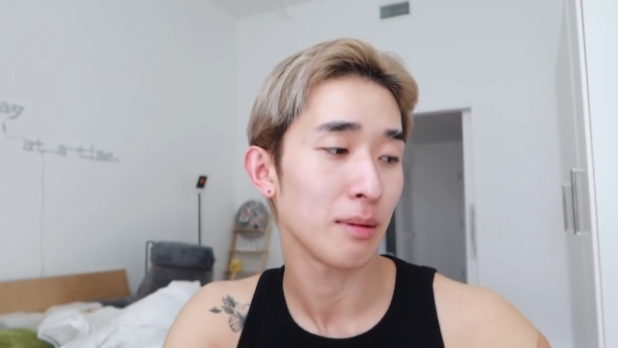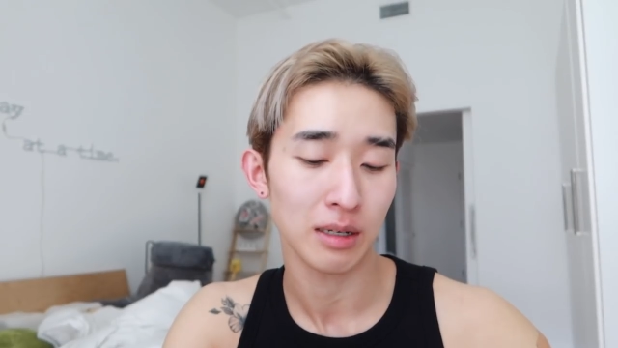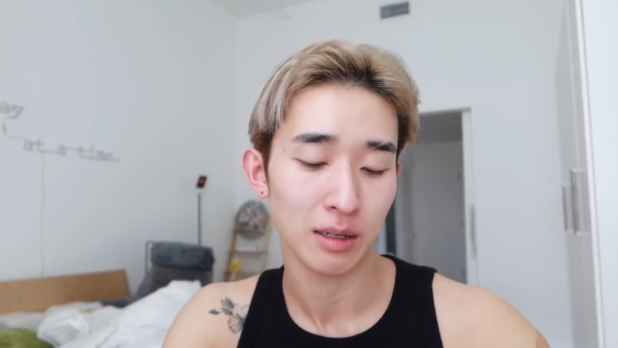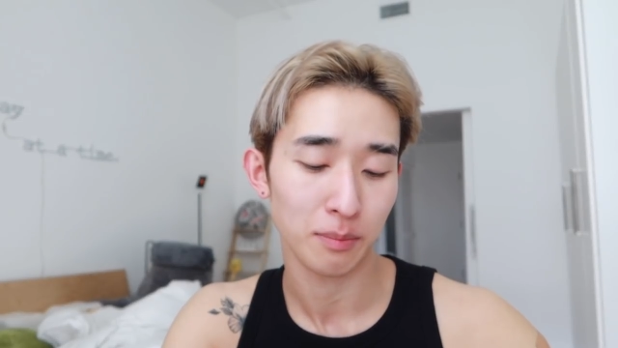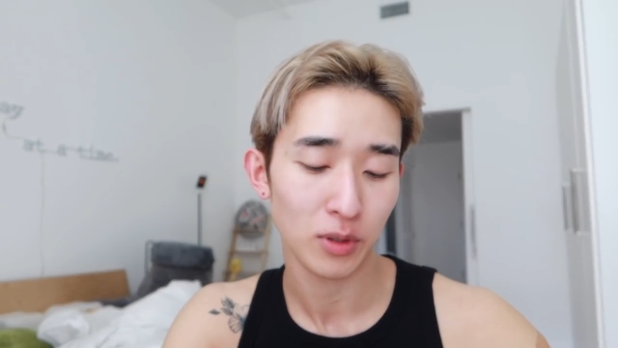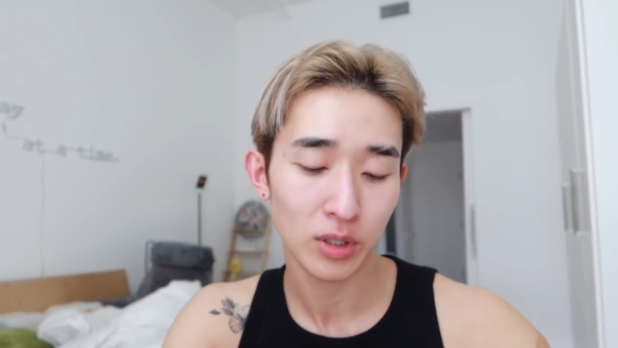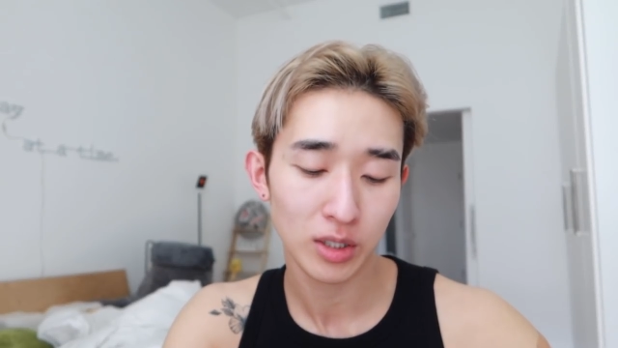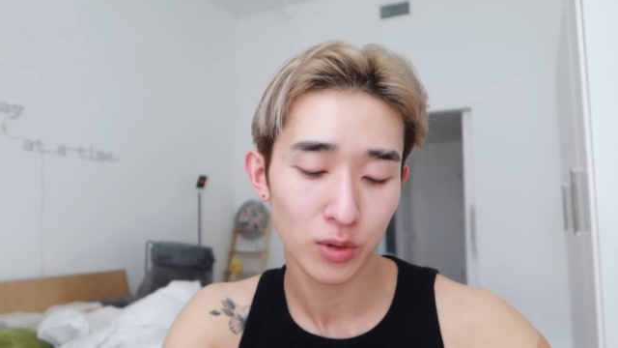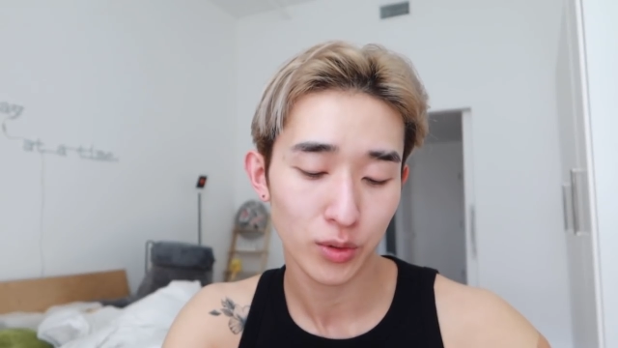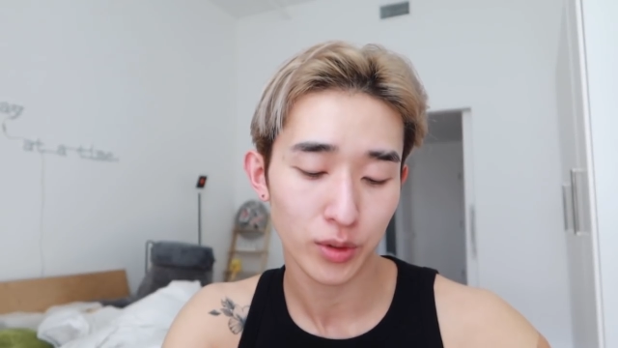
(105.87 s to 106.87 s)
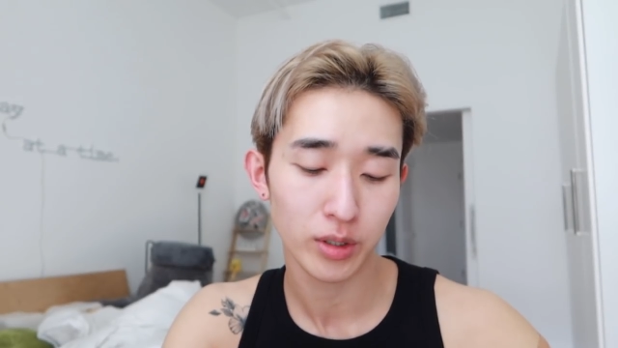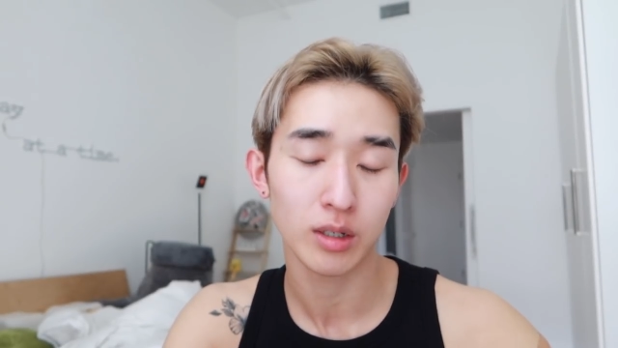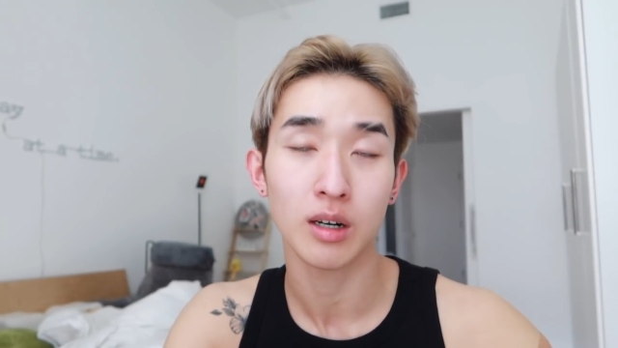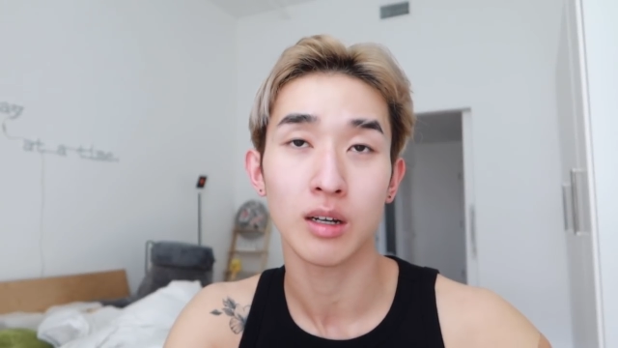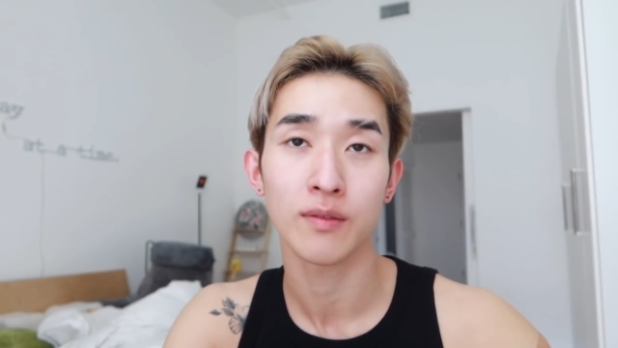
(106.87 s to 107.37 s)
a beauty tutorial
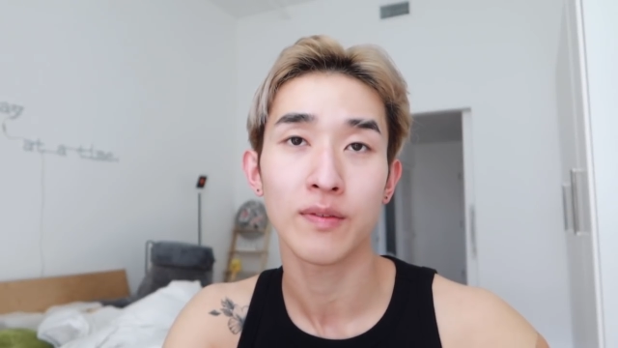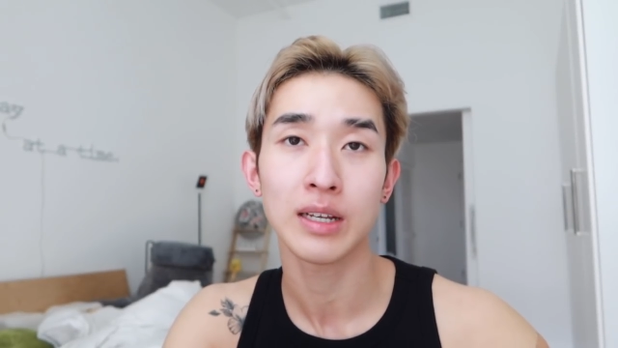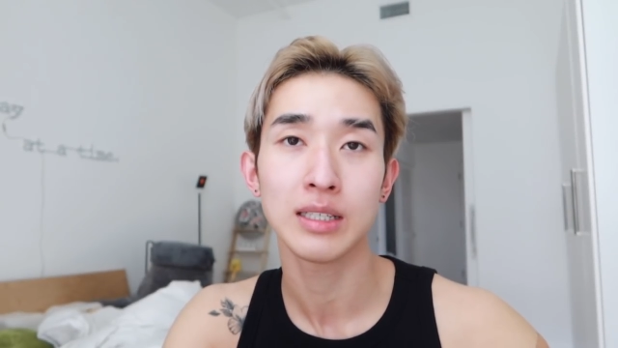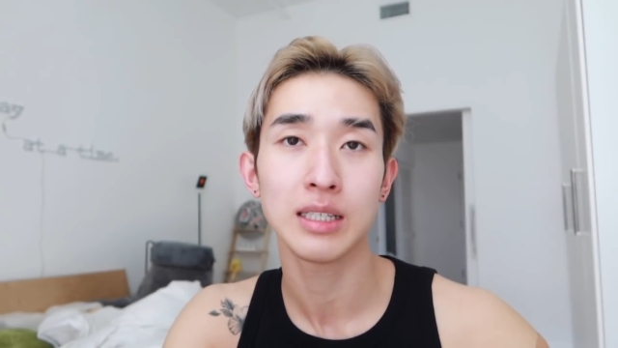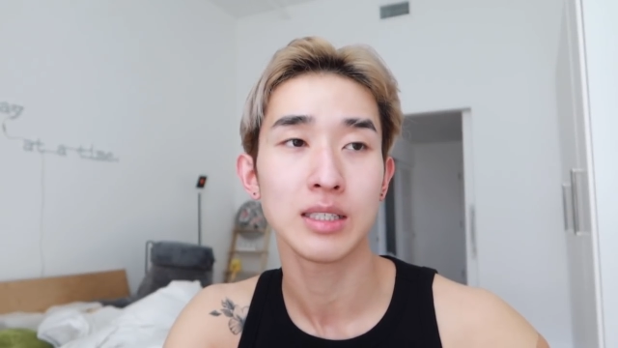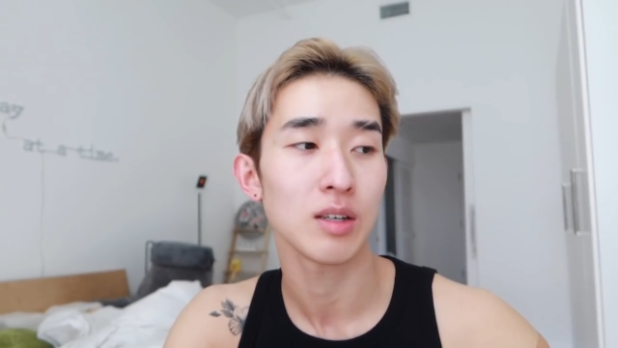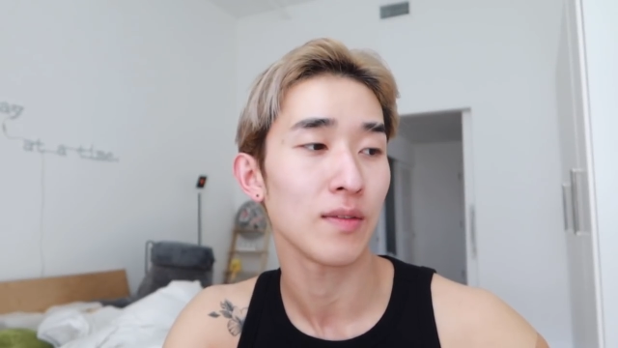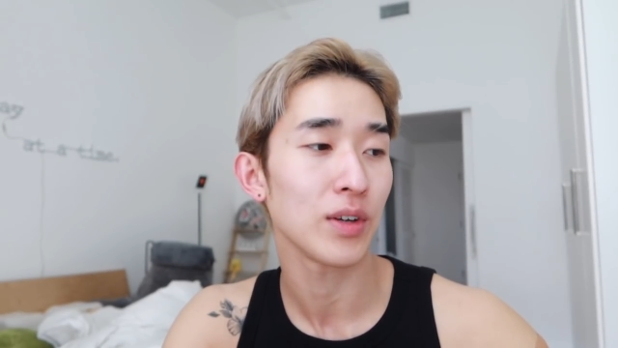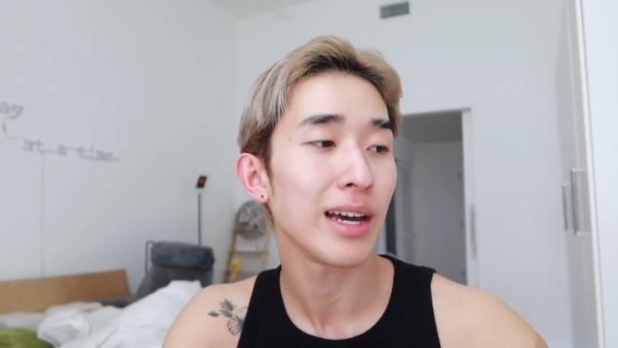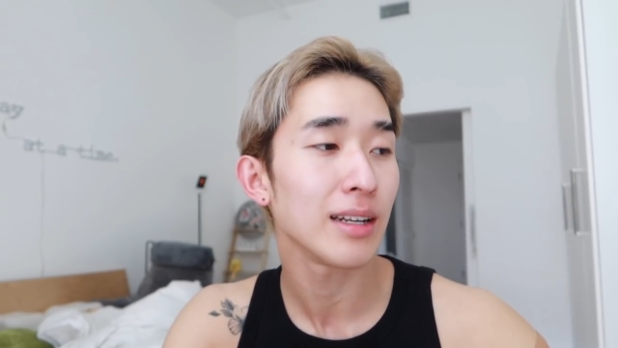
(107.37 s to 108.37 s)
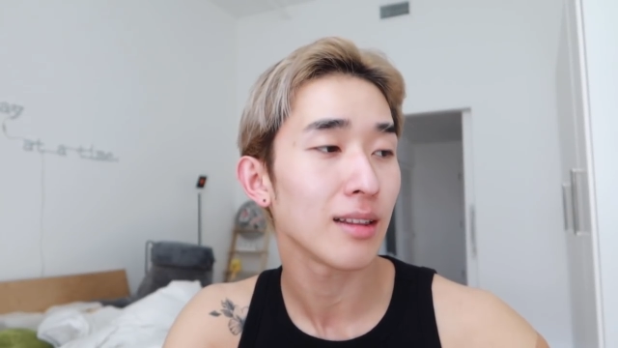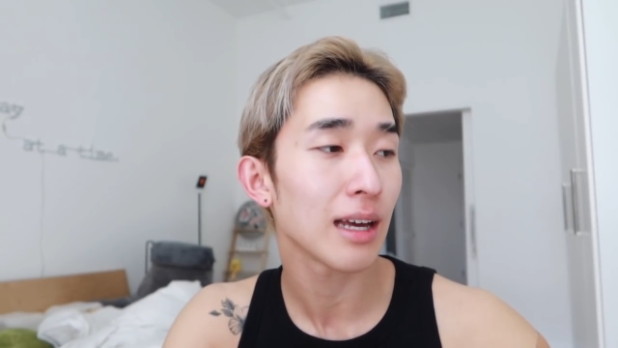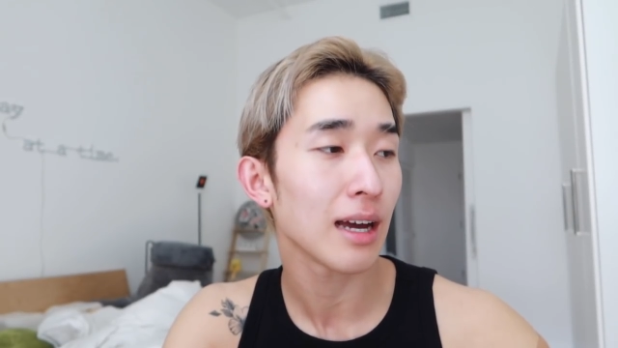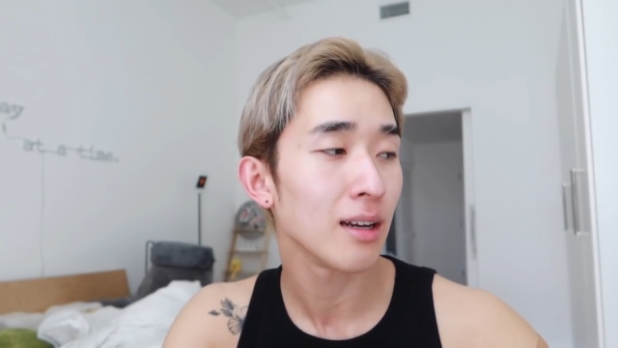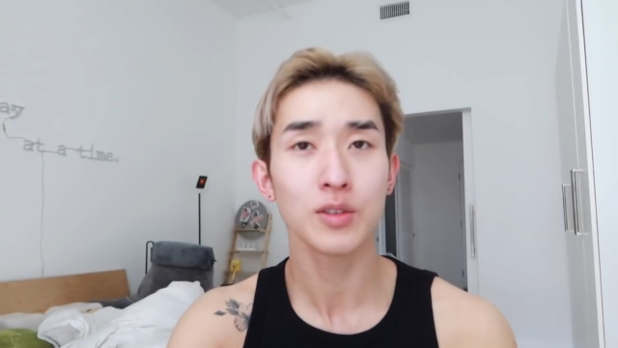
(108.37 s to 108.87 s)
on Fenty, so I have to edit that.